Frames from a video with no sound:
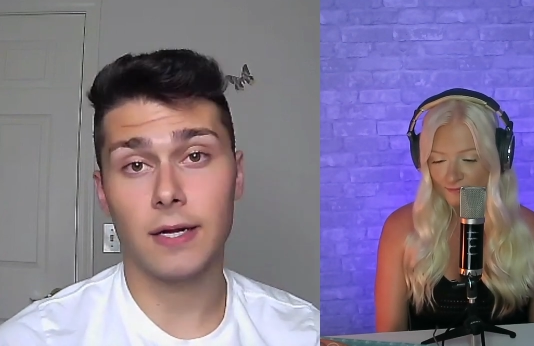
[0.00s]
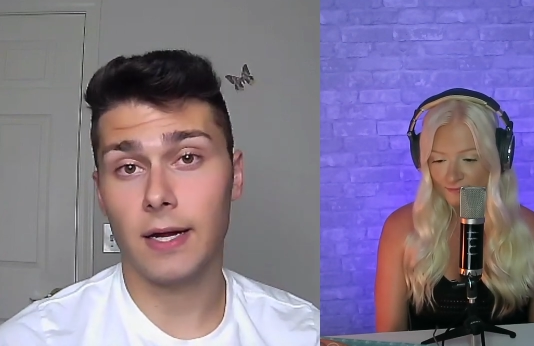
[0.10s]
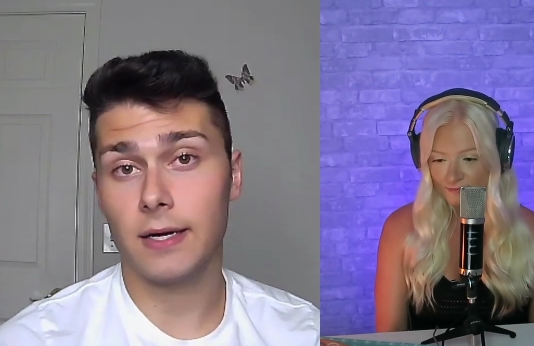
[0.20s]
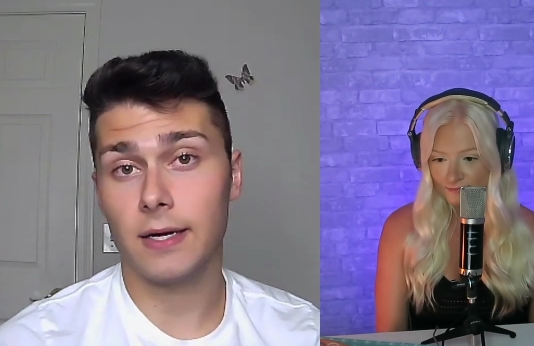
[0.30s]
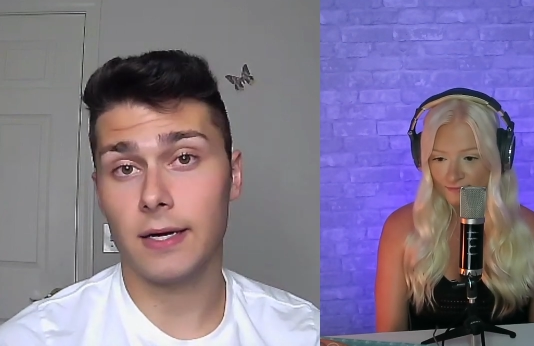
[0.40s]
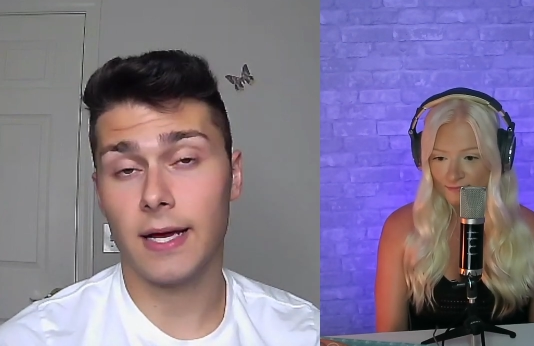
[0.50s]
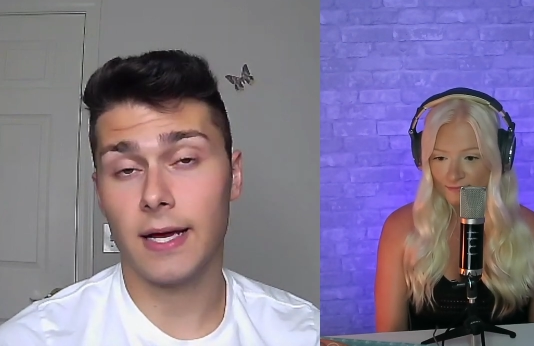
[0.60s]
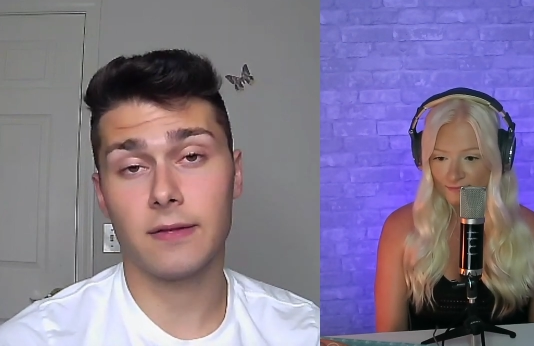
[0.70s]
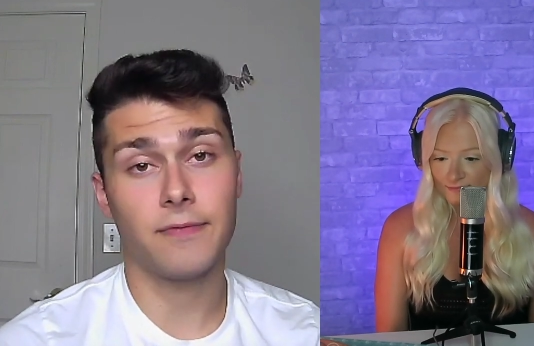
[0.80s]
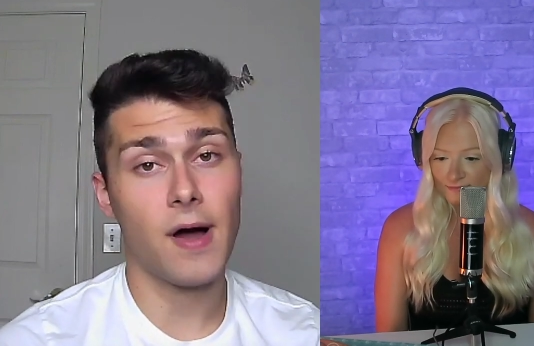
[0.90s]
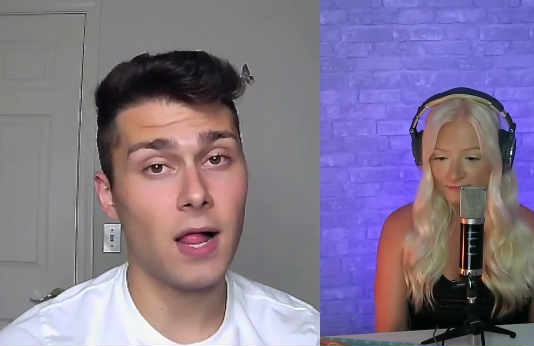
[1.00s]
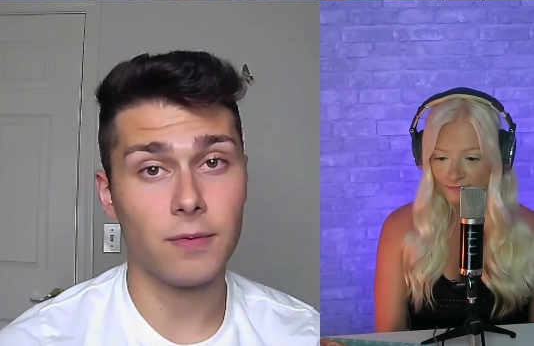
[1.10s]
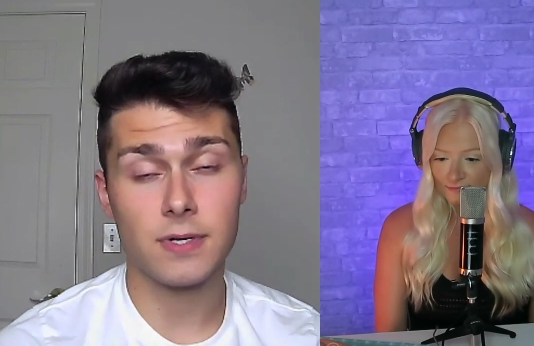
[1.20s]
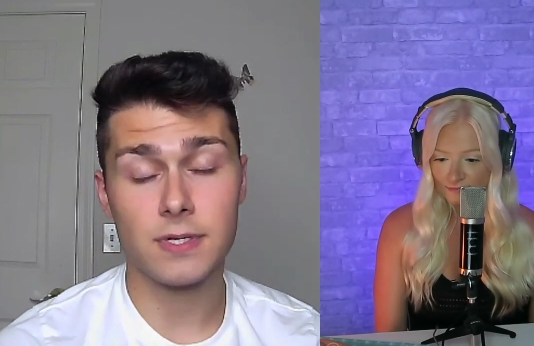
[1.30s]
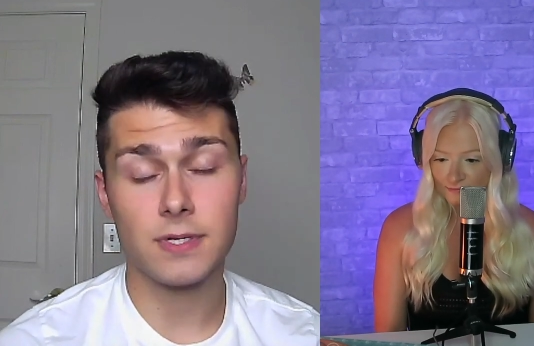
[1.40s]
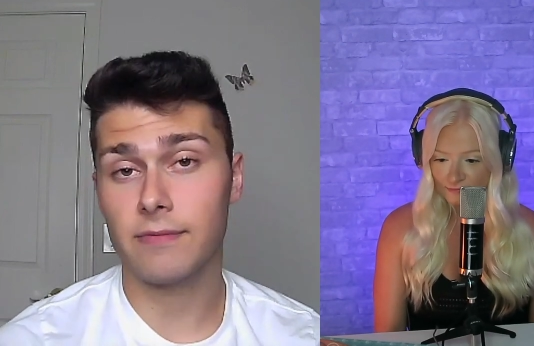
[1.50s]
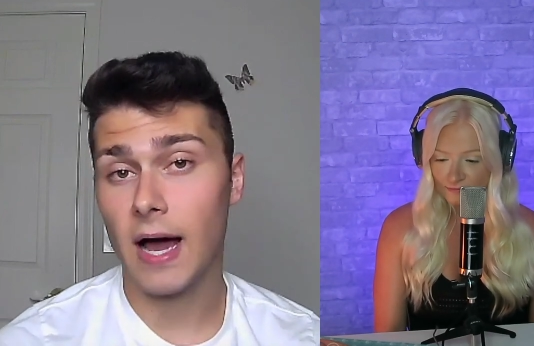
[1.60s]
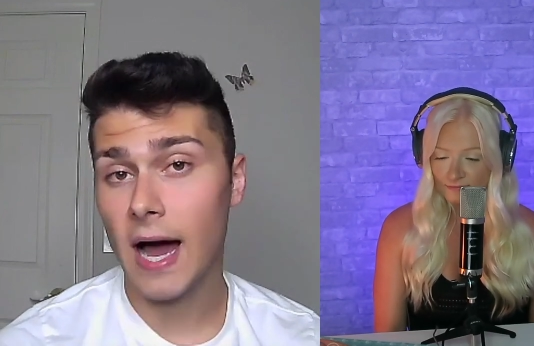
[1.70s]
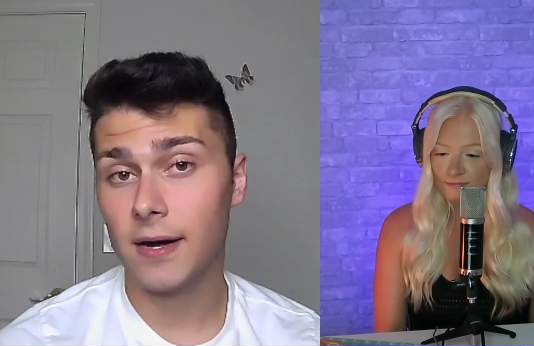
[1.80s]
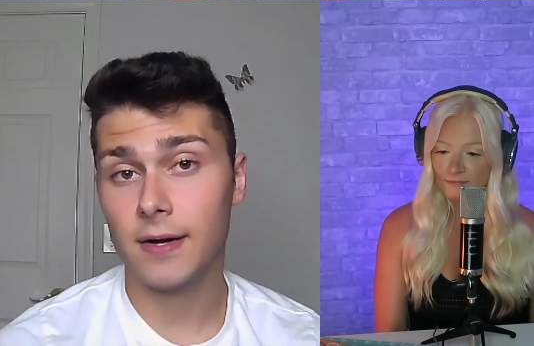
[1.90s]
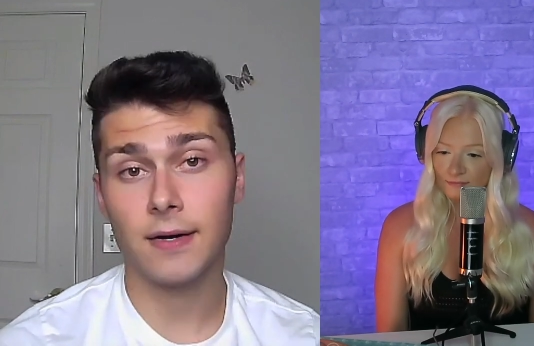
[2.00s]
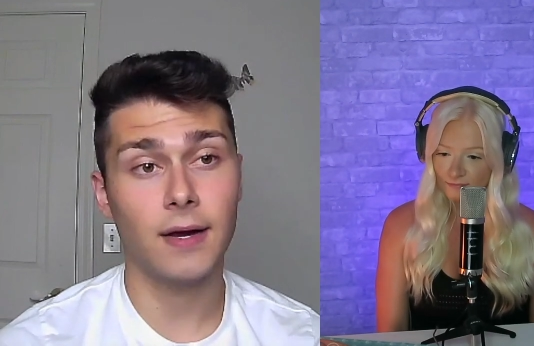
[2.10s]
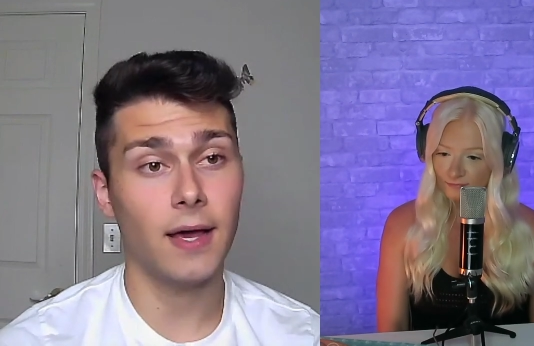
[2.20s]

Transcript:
Speaker 1: it and get the followers that I've gotten.